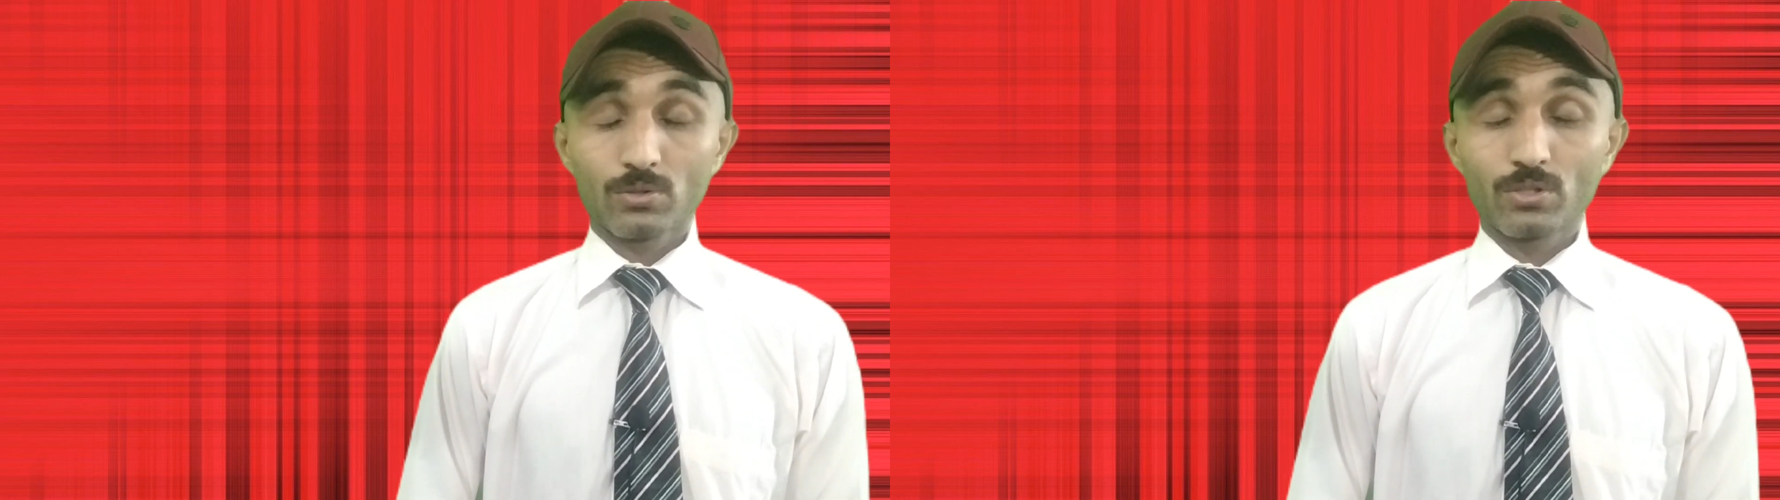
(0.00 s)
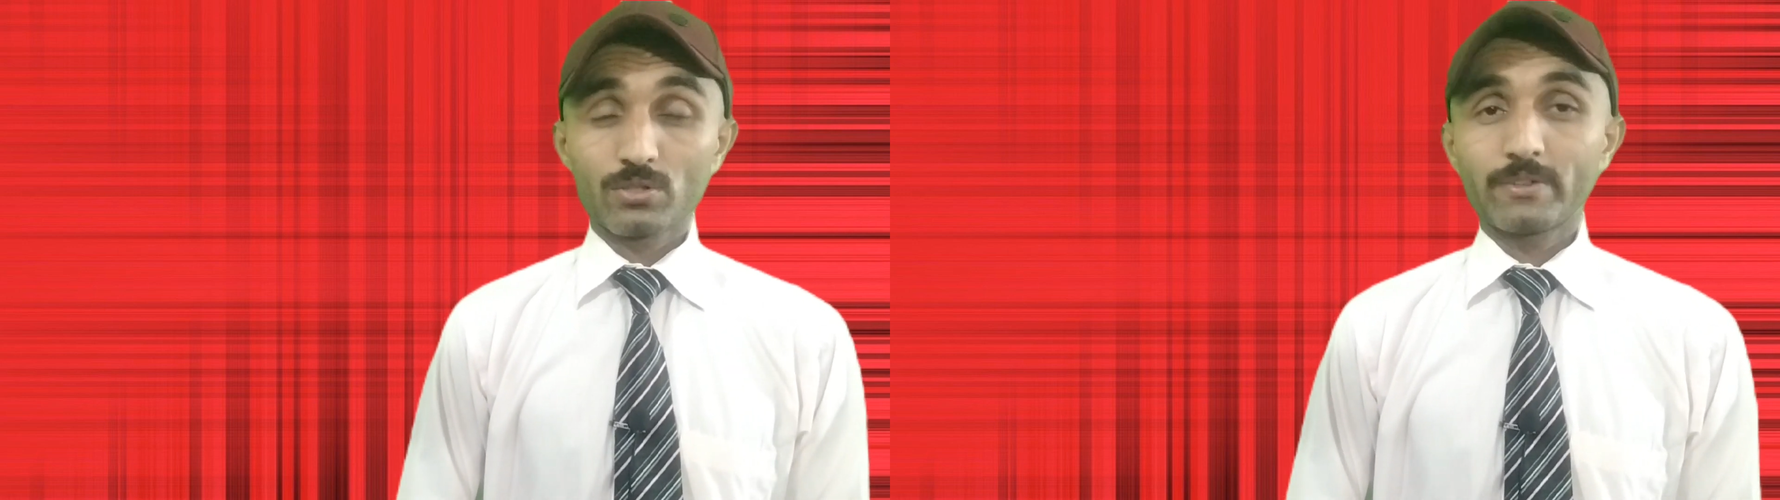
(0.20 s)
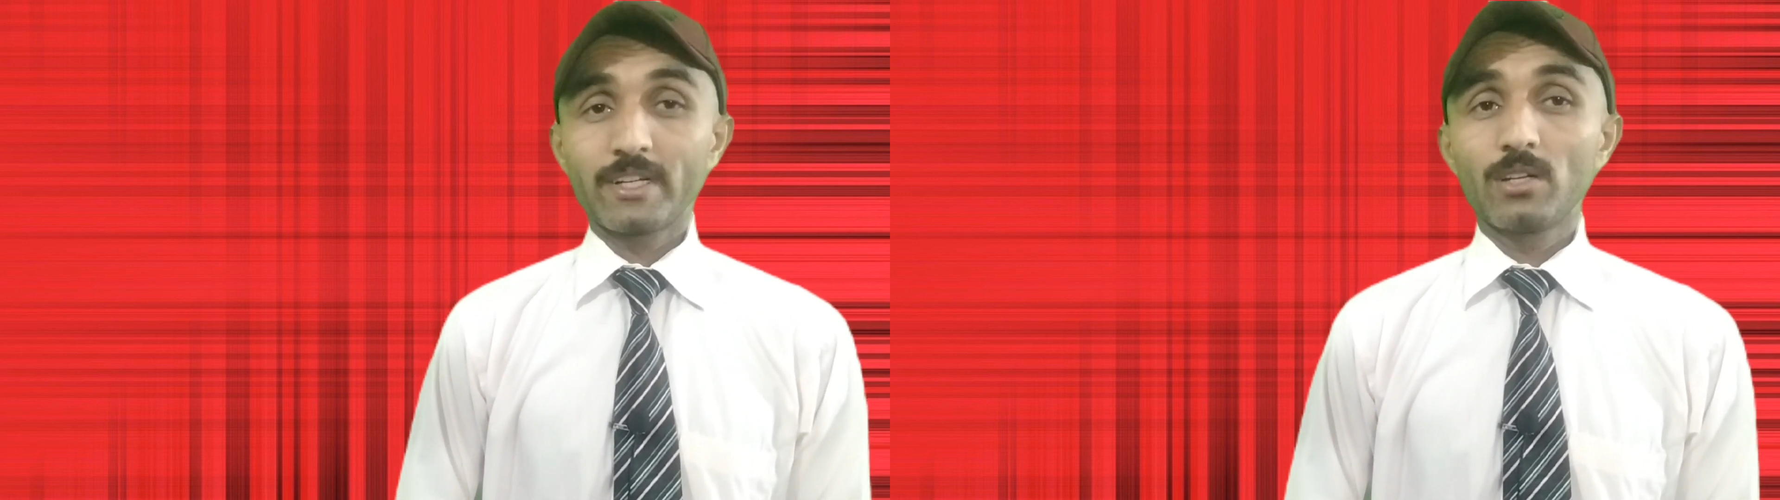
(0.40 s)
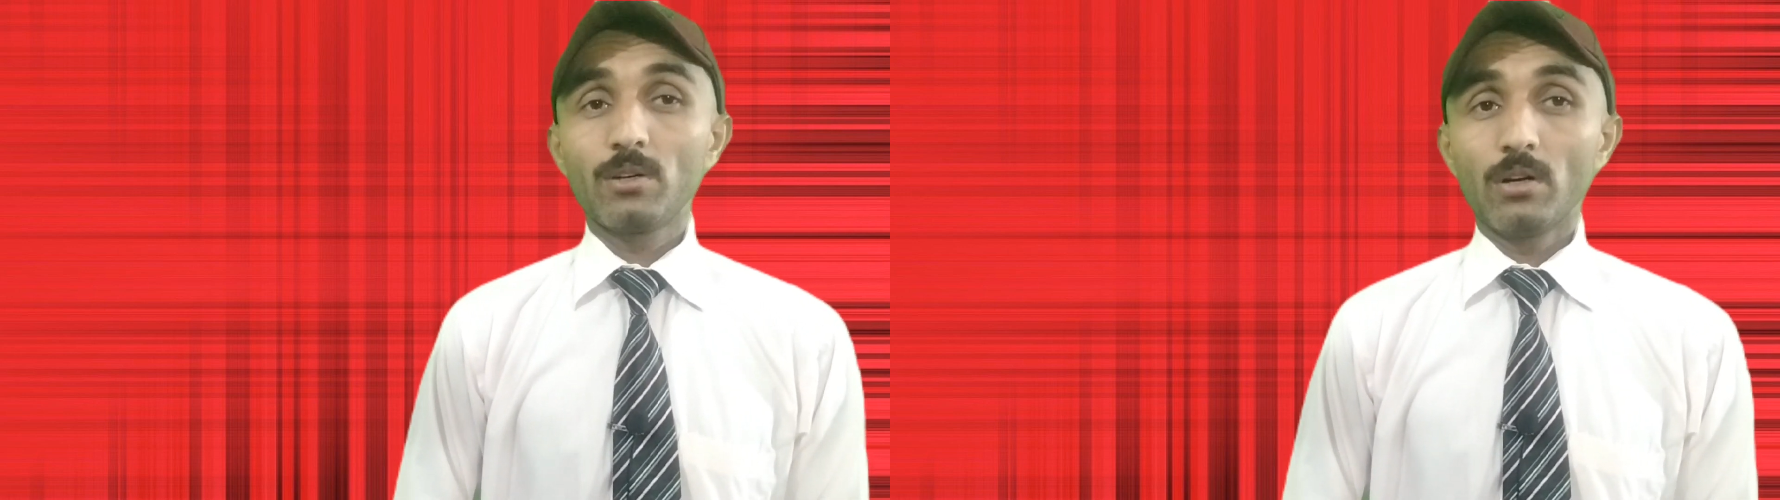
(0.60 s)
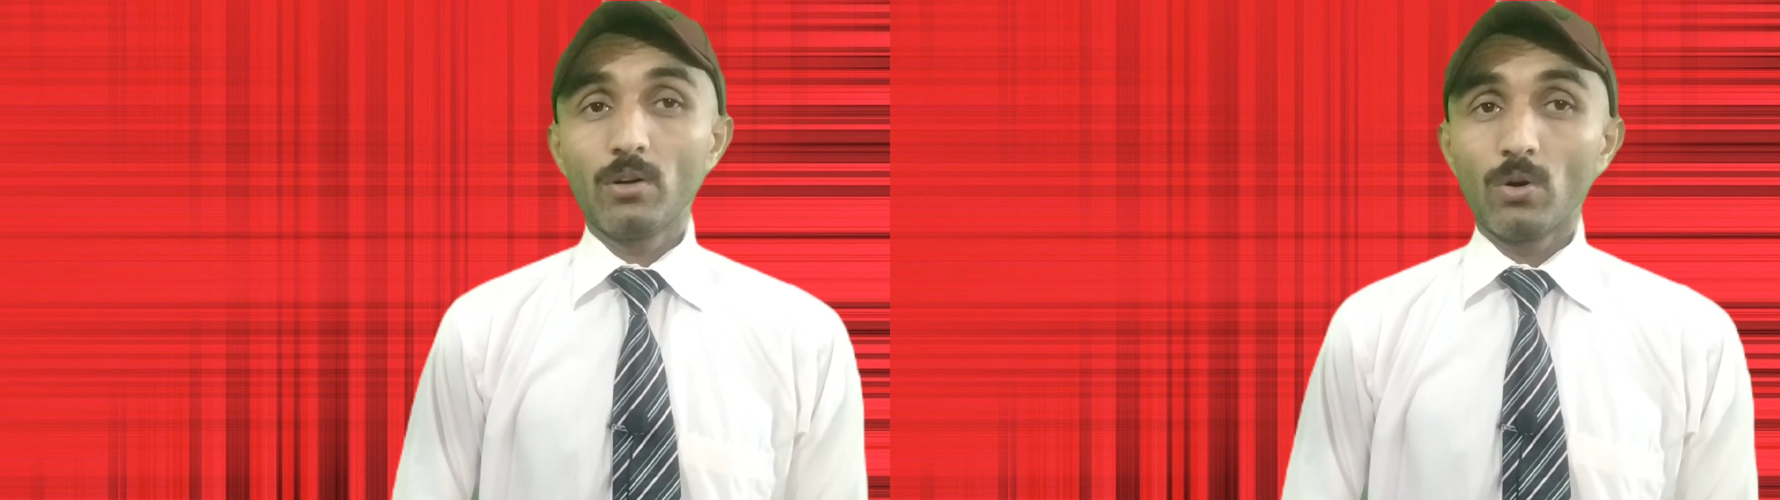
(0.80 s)
So it's
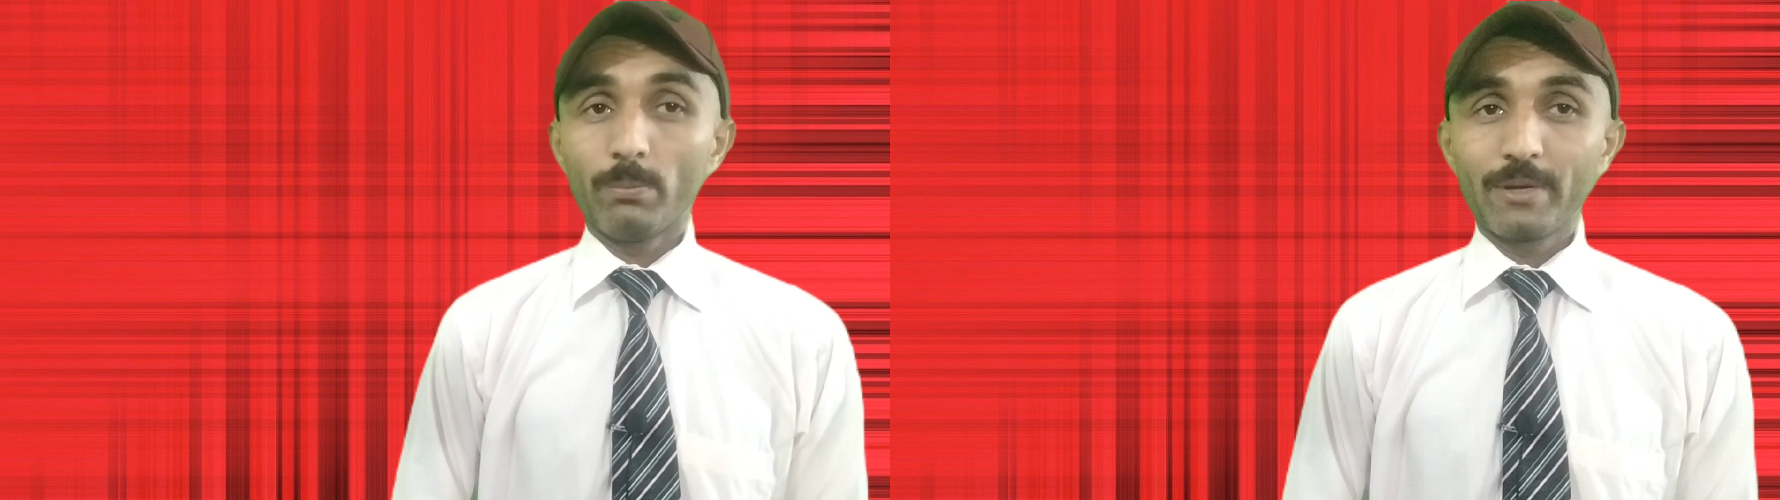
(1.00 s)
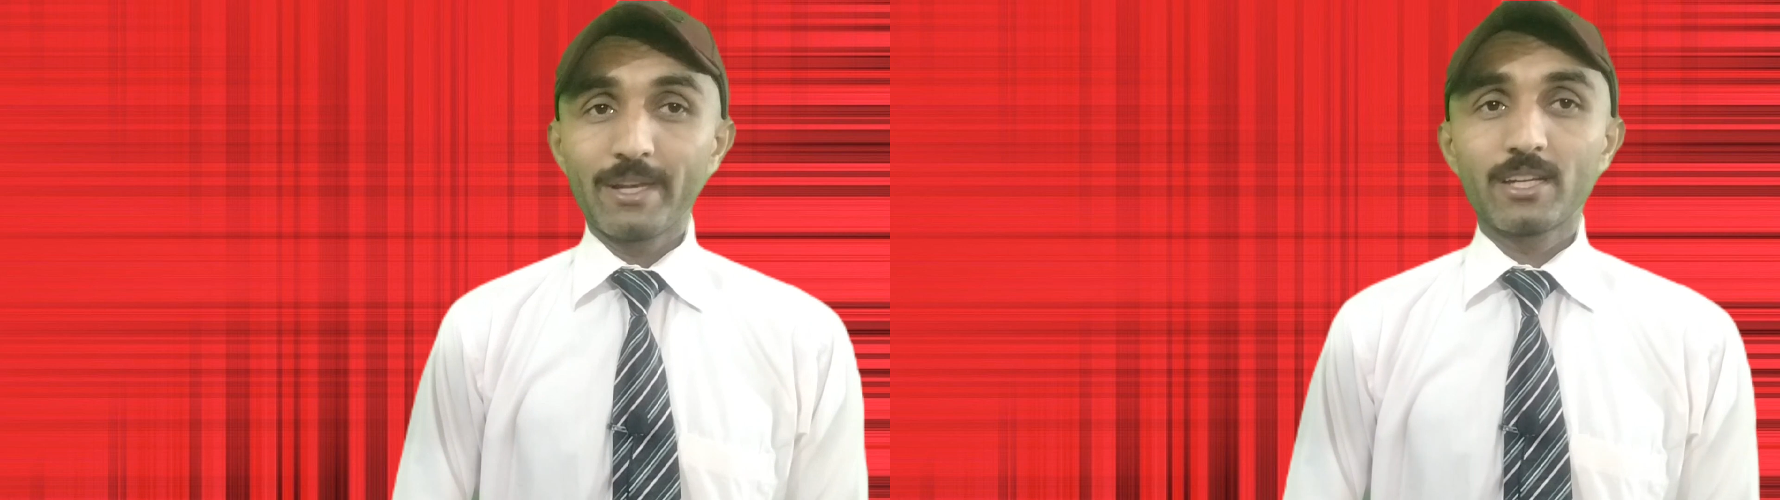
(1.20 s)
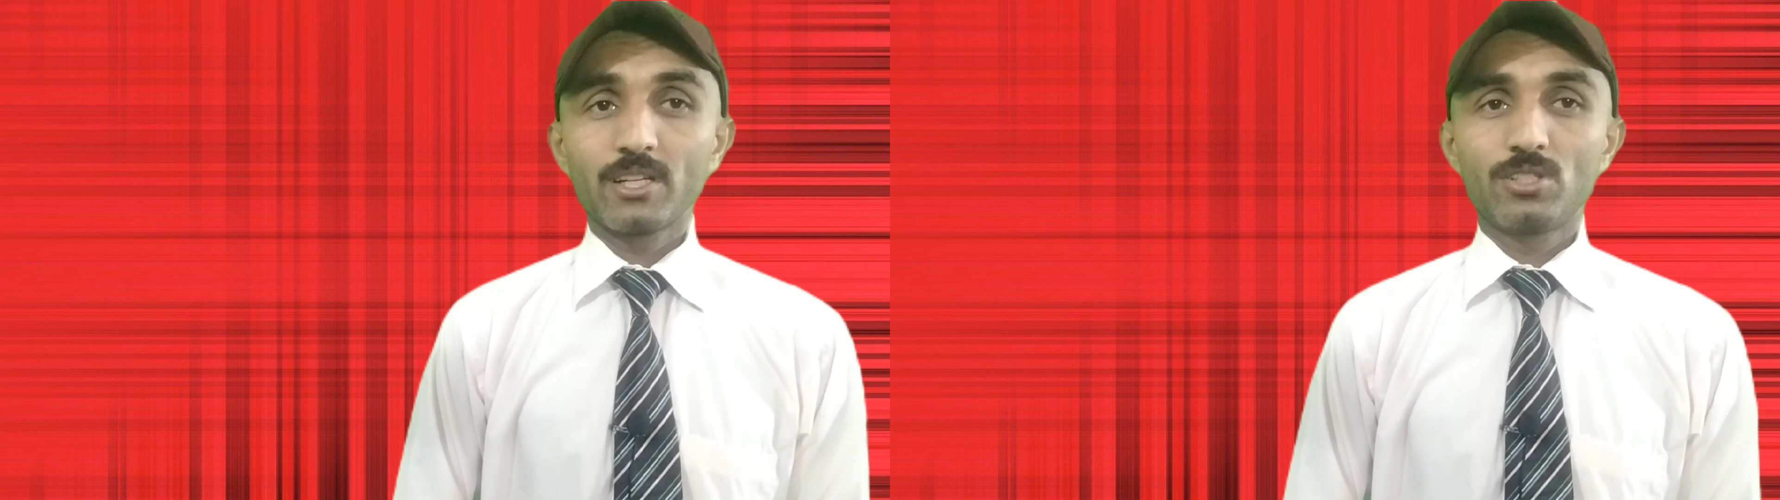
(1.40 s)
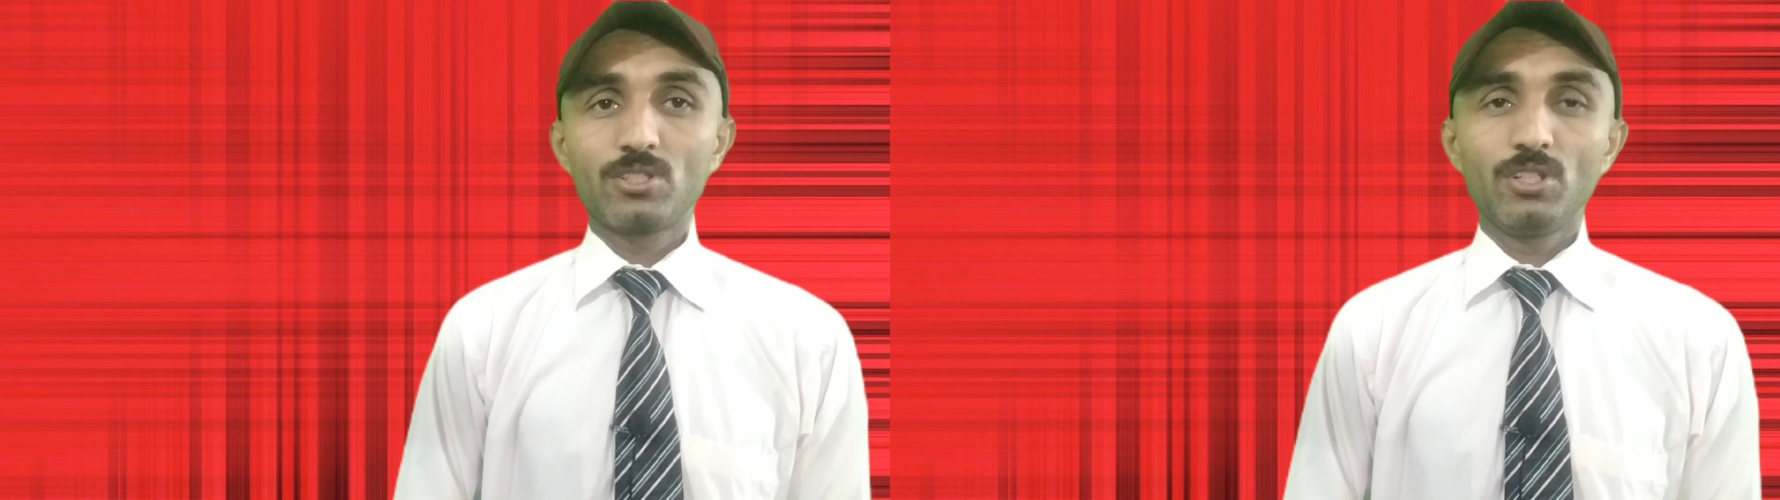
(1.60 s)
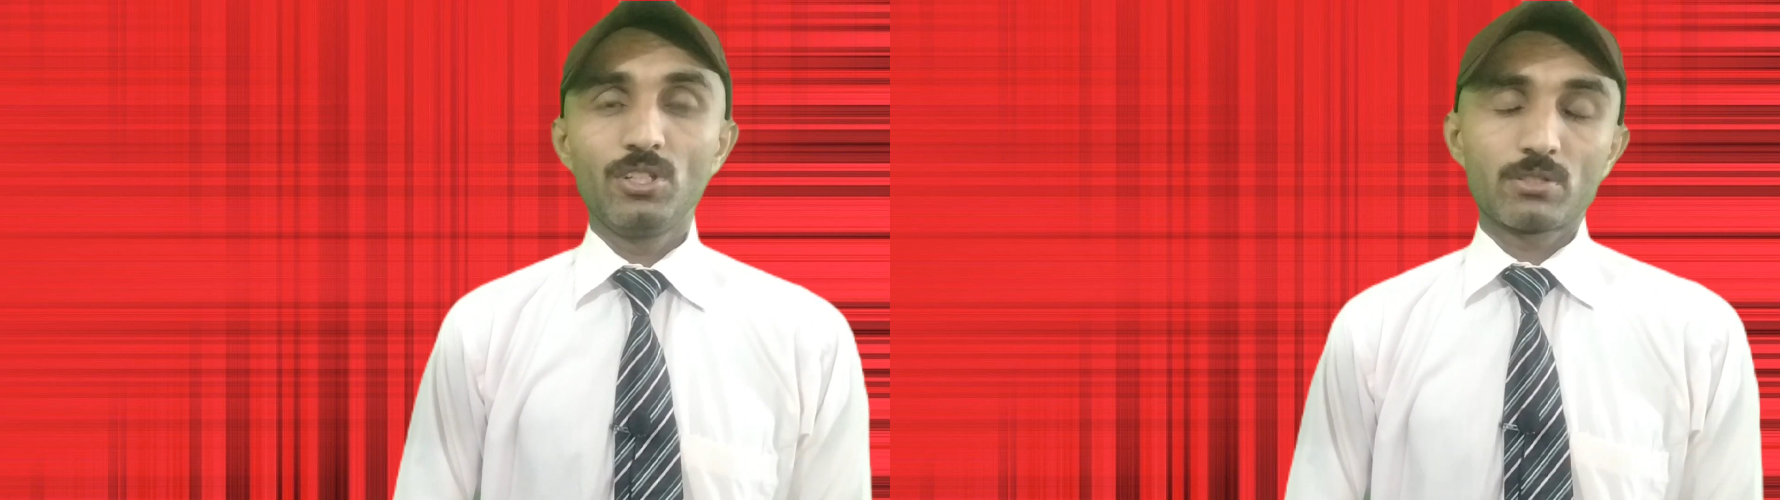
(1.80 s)
very obligatory,